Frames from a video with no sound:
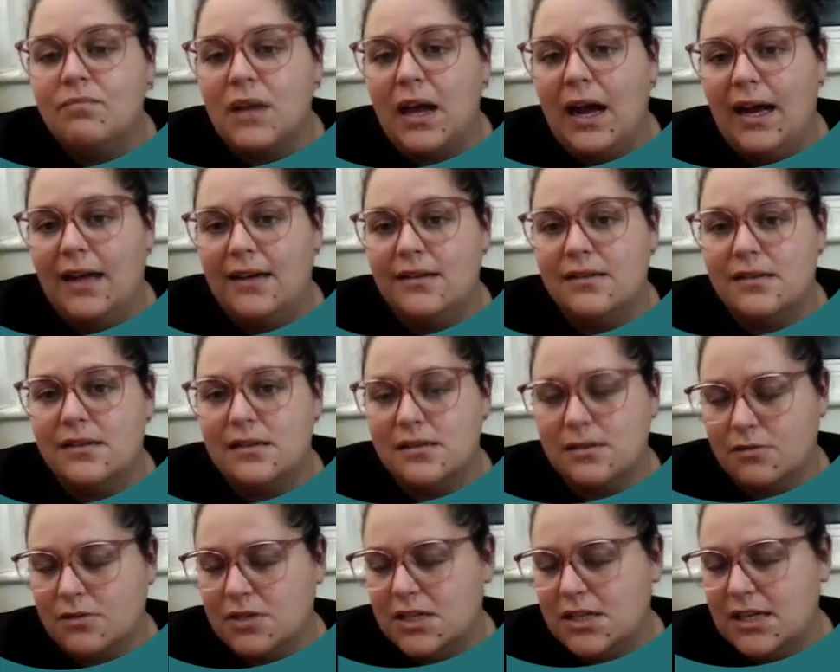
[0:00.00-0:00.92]
And as
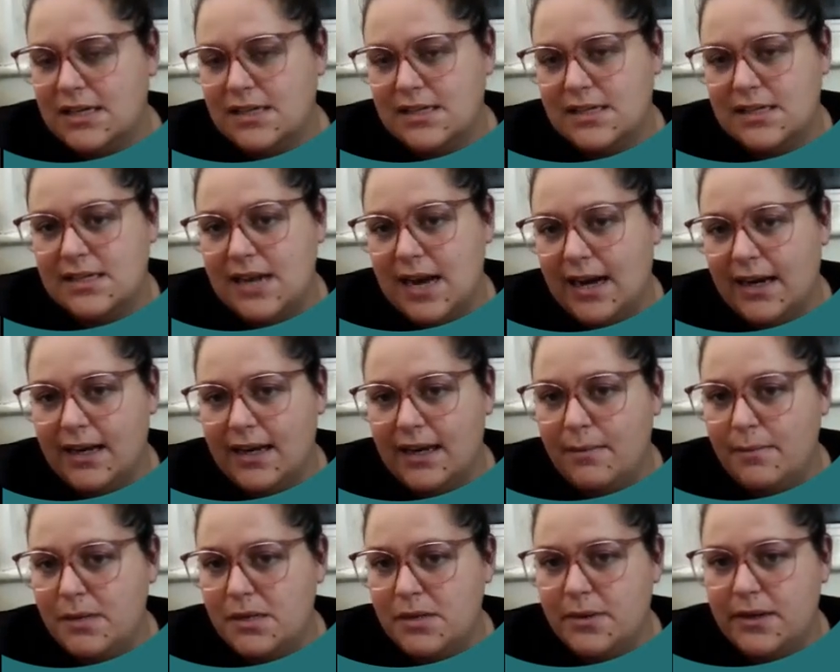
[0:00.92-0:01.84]
long as she gets a snack
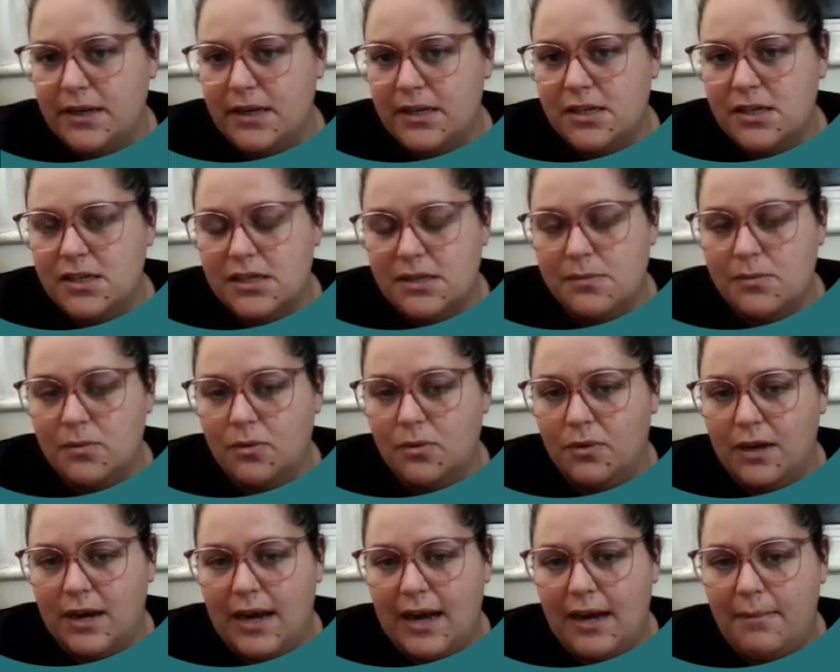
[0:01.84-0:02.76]
in between, she's more
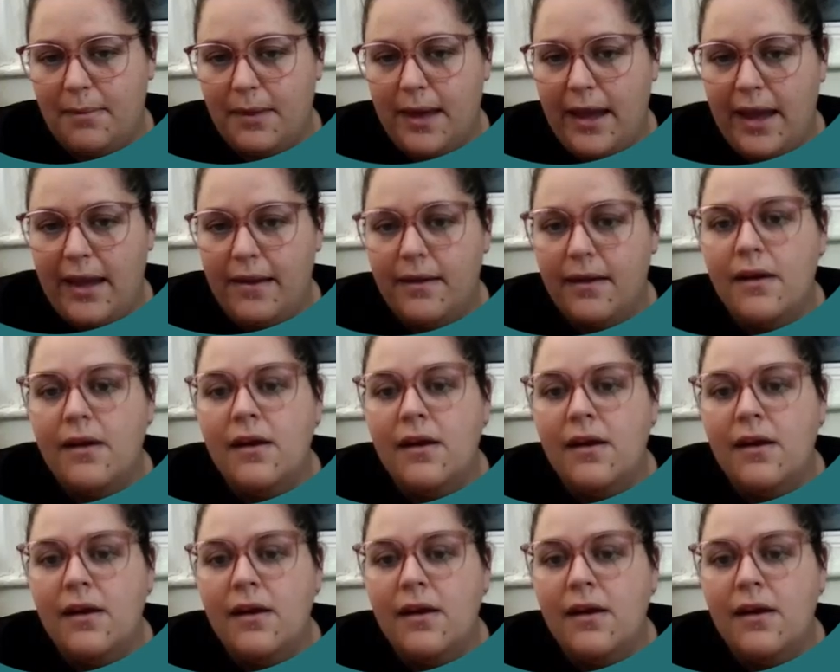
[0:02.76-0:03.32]
than happy.